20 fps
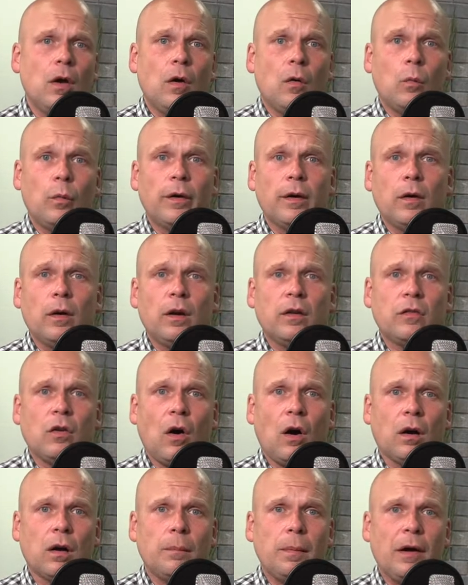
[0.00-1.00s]
we're going to
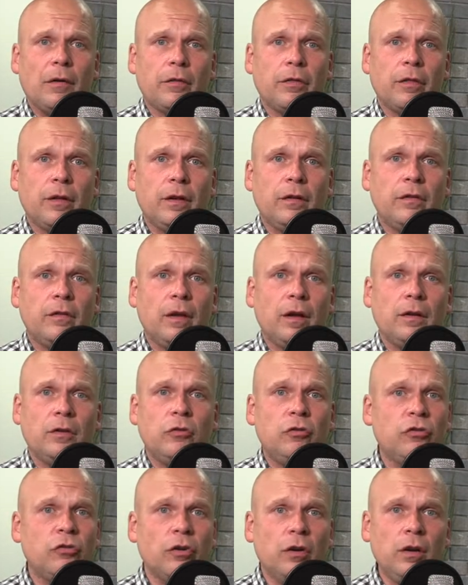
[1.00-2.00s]
talk about things that you
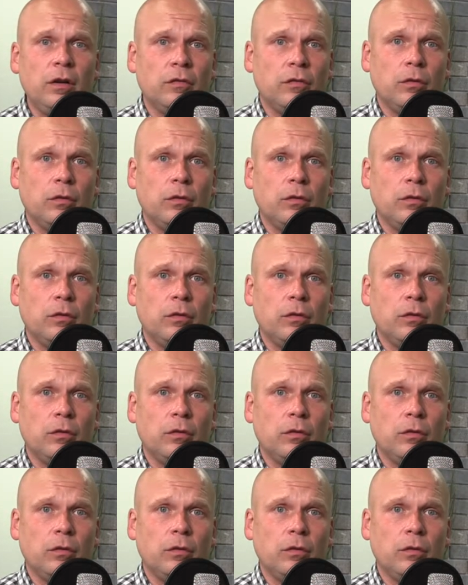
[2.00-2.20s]
shouldn't